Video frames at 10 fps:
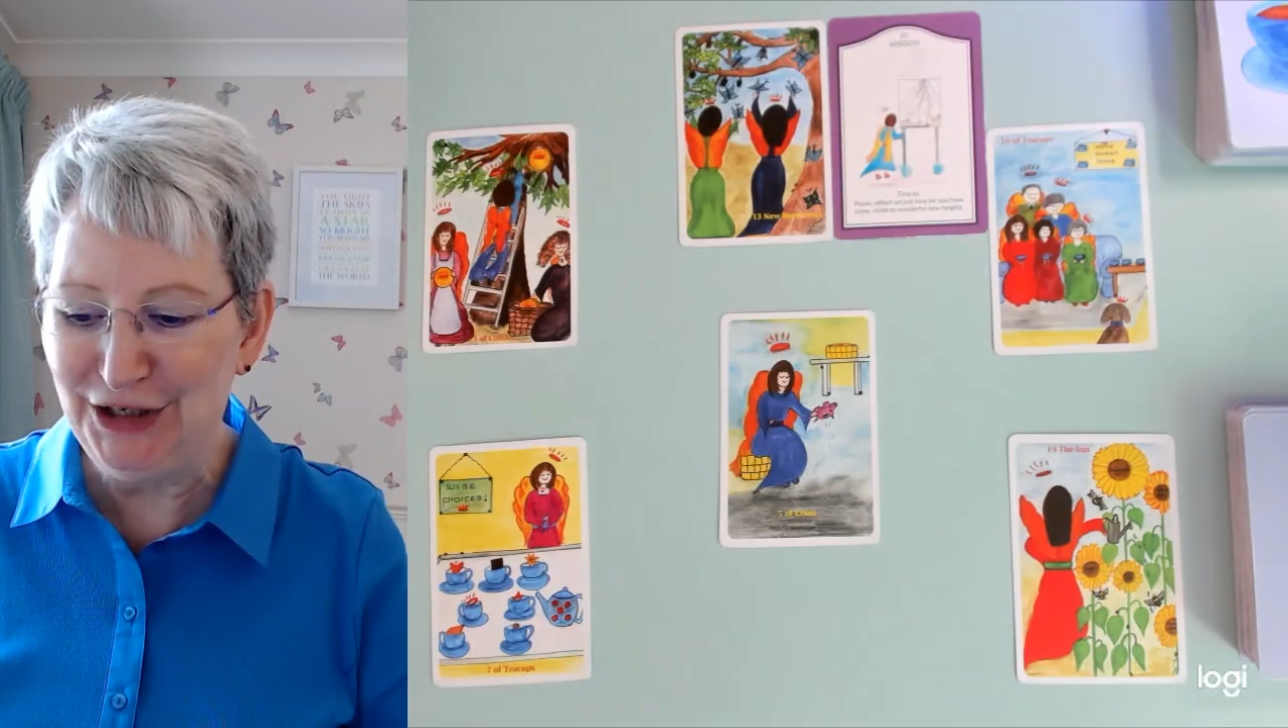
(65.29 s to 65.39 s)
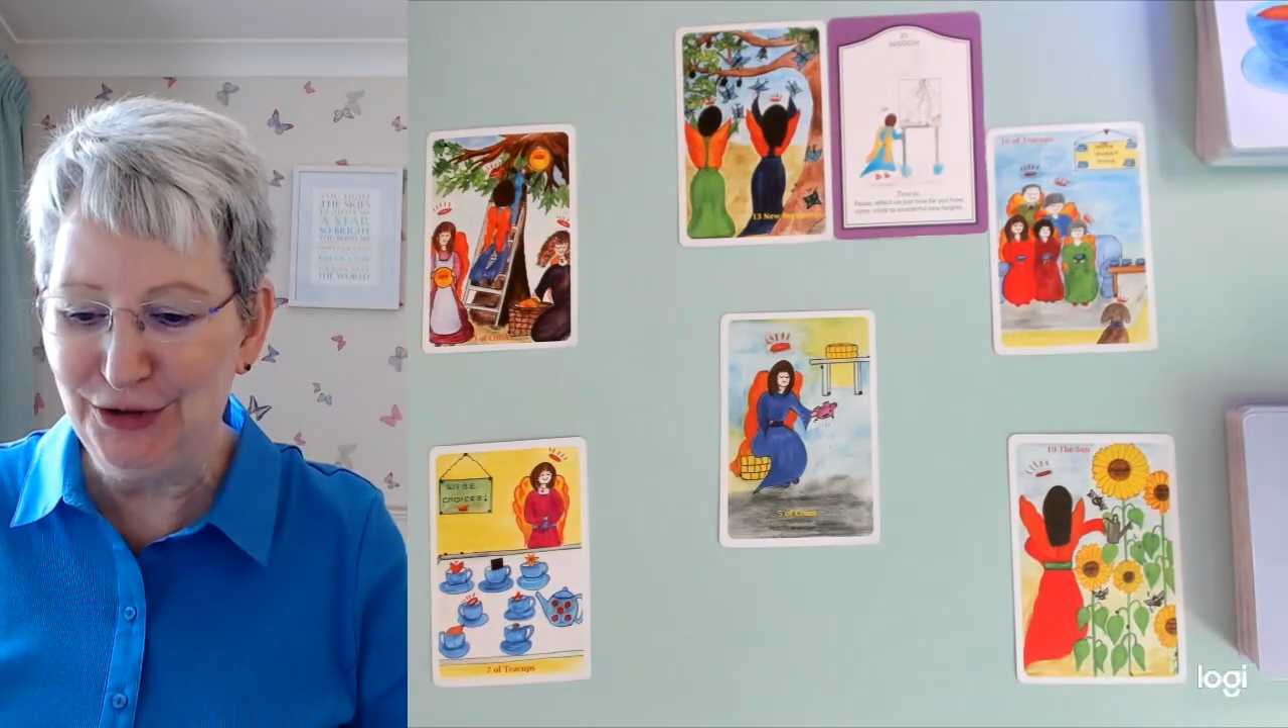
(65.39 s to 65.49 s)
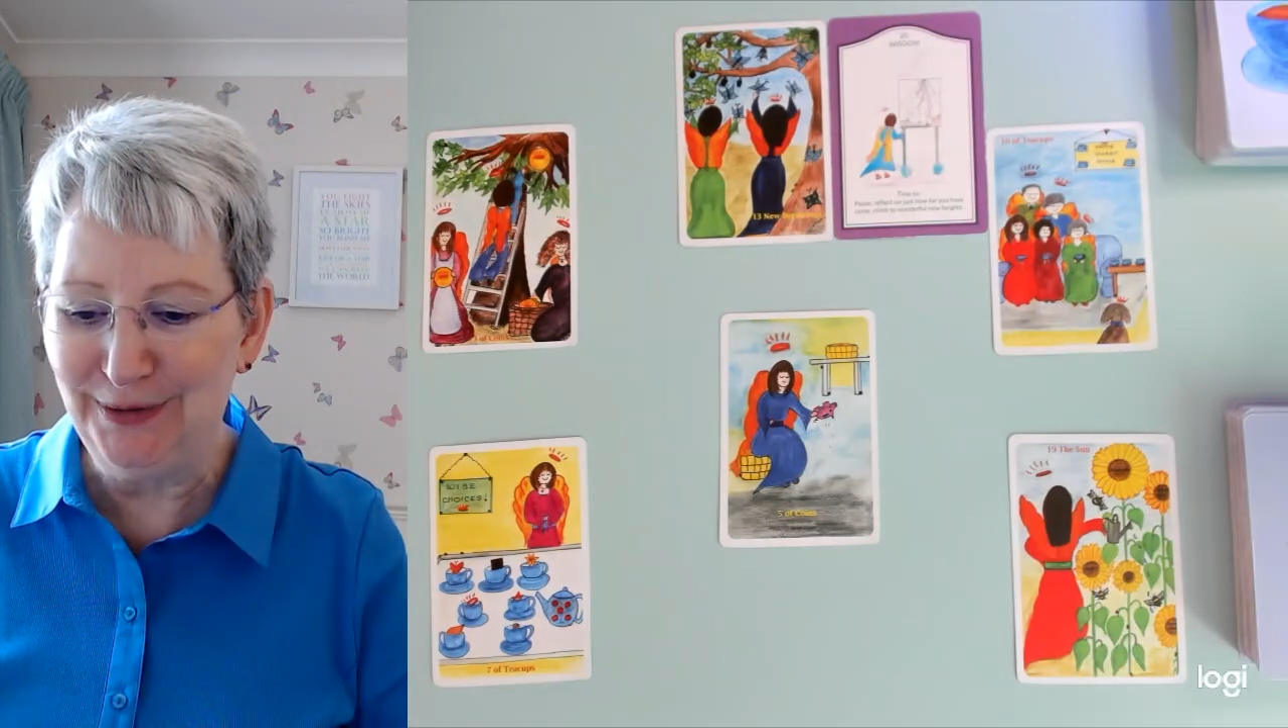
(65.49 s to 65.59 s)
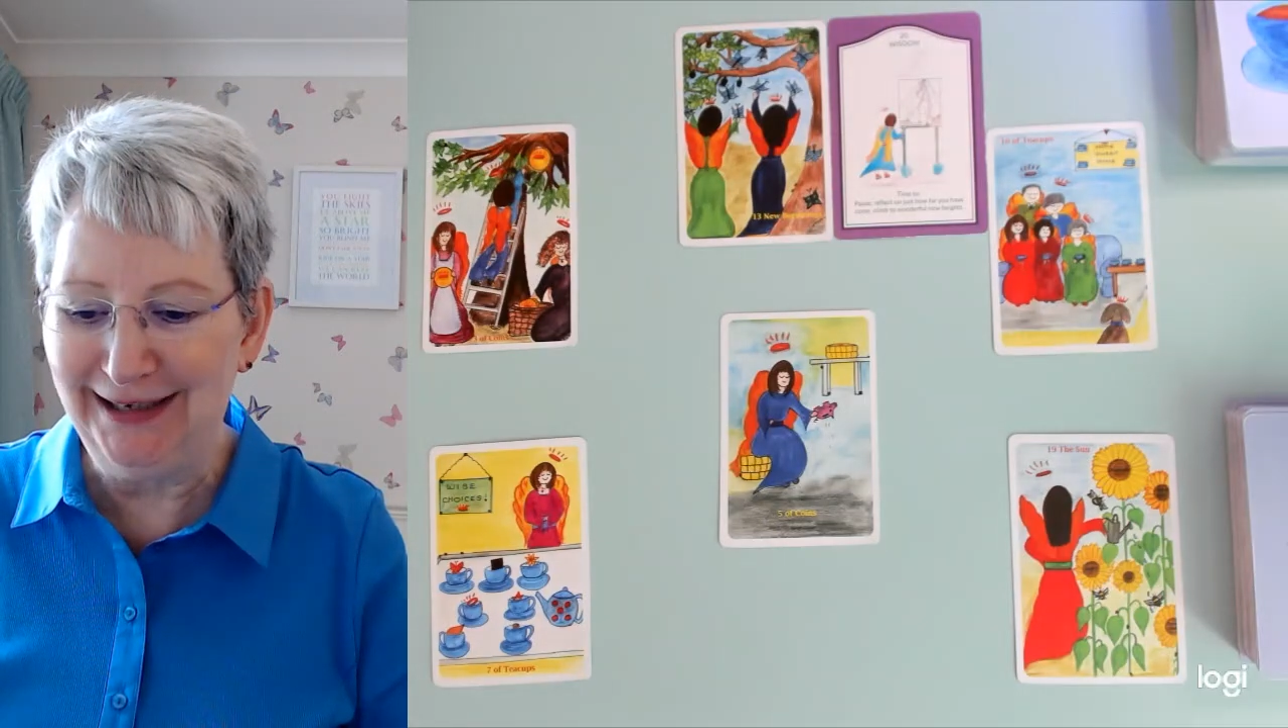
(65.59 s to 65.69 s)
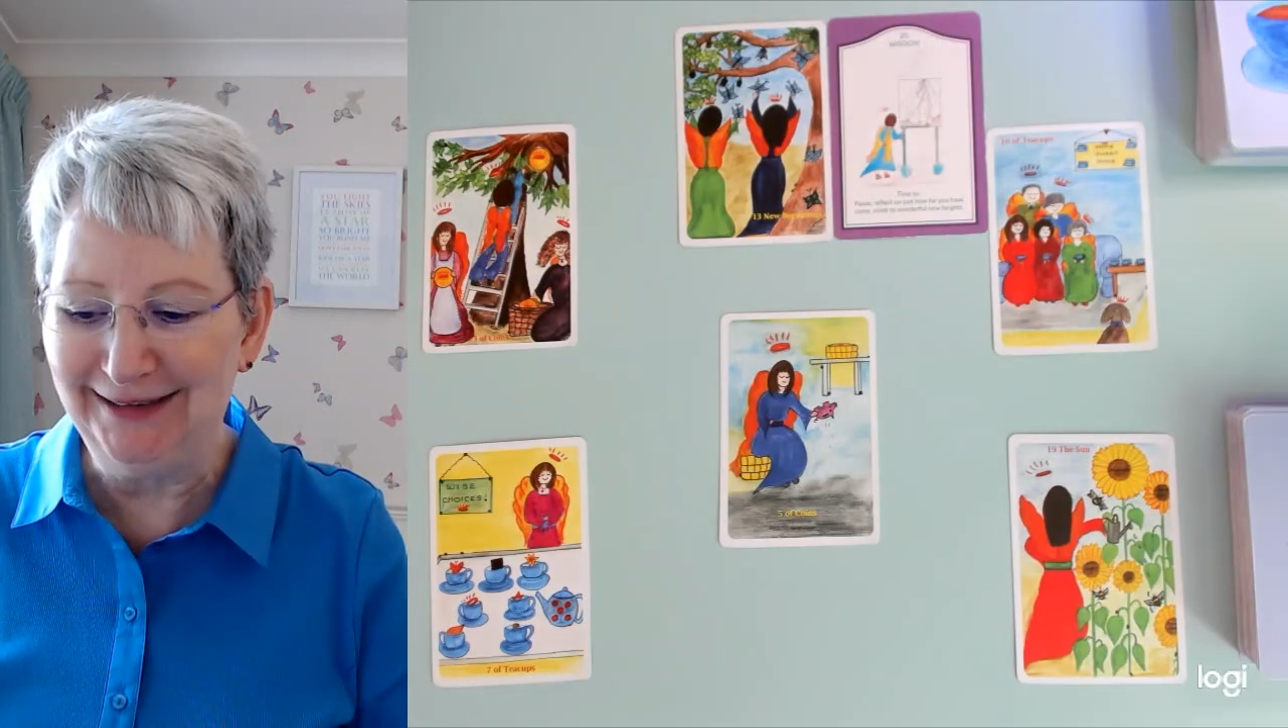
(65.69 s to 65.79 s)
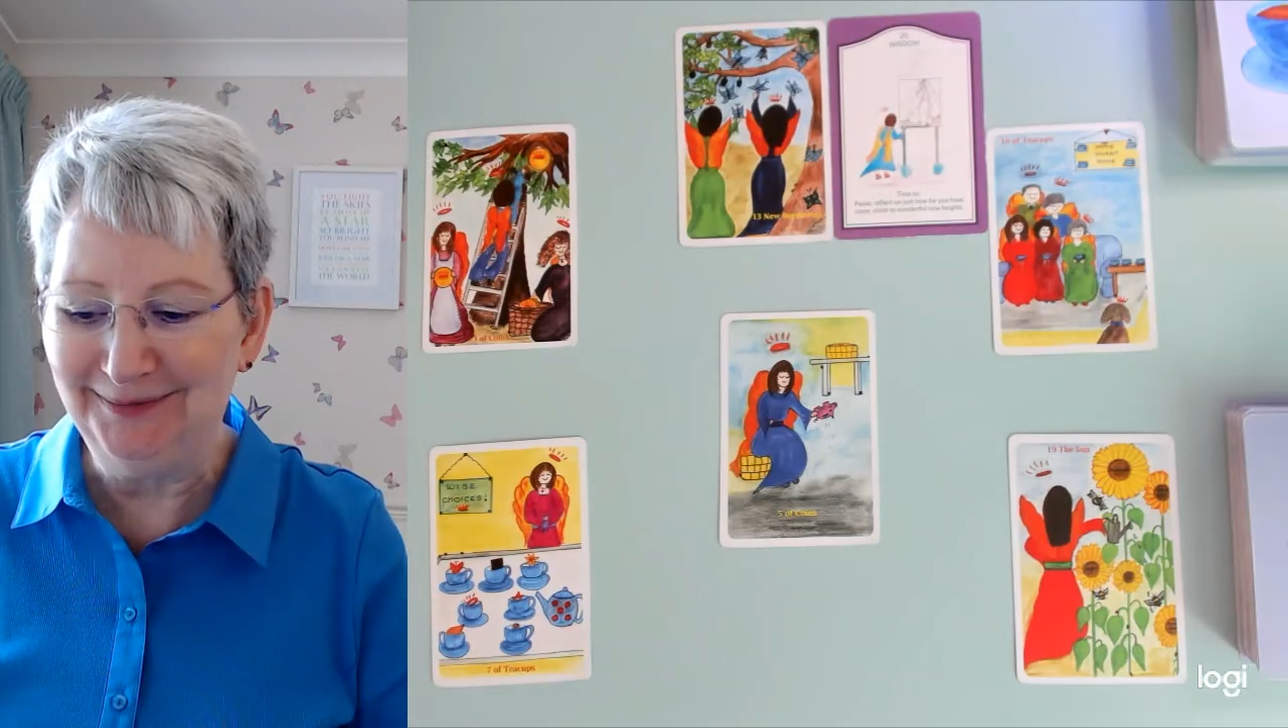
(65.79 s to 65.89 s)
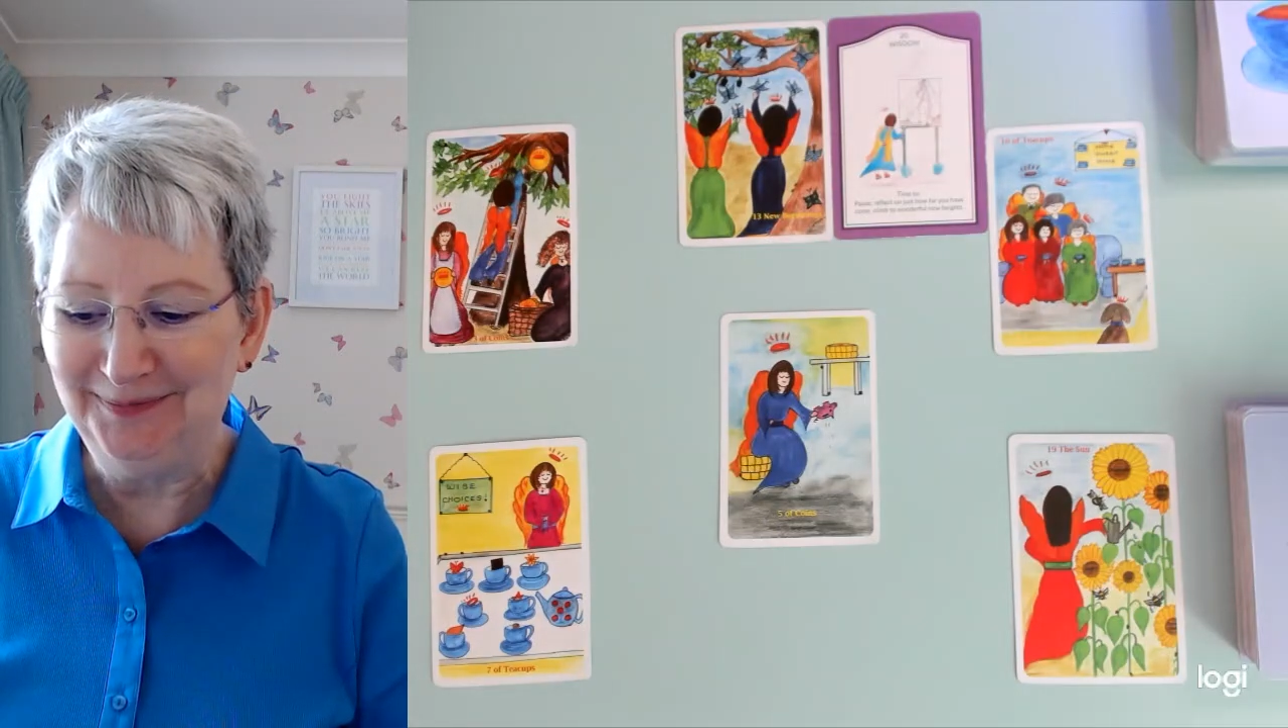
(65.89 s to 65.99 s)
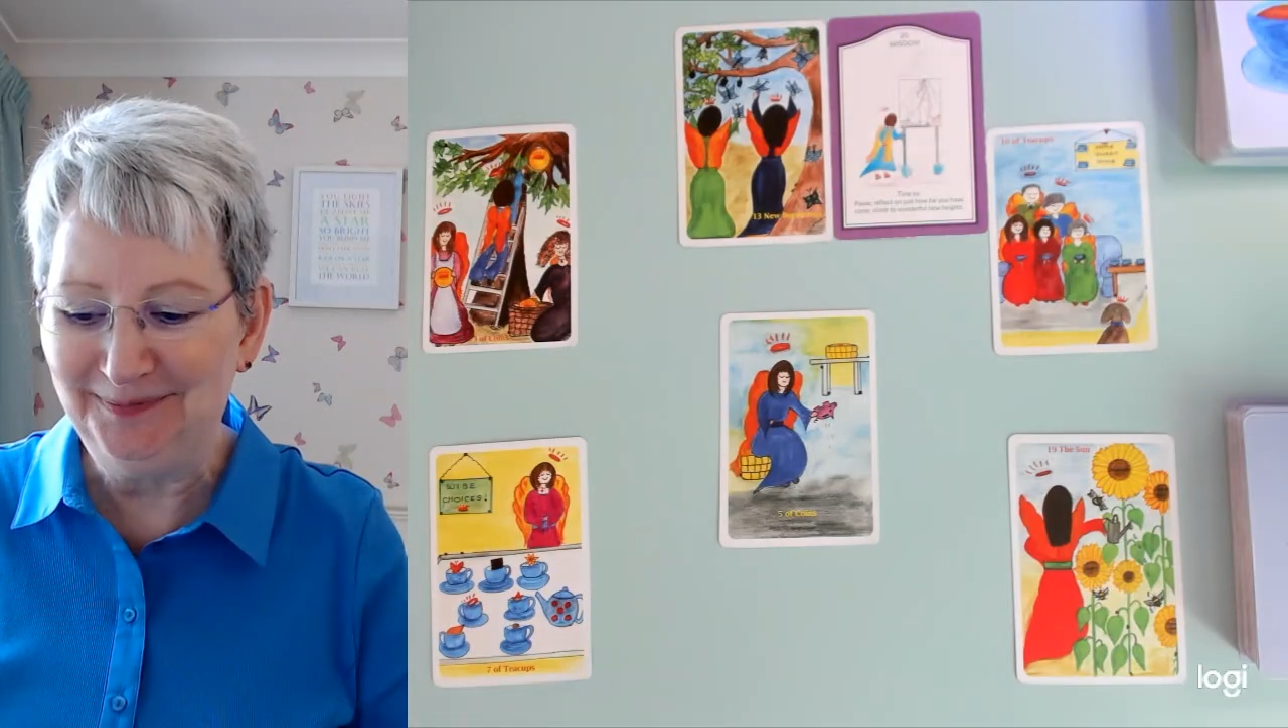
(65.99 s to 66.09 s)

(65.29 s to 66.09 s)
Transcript: doing,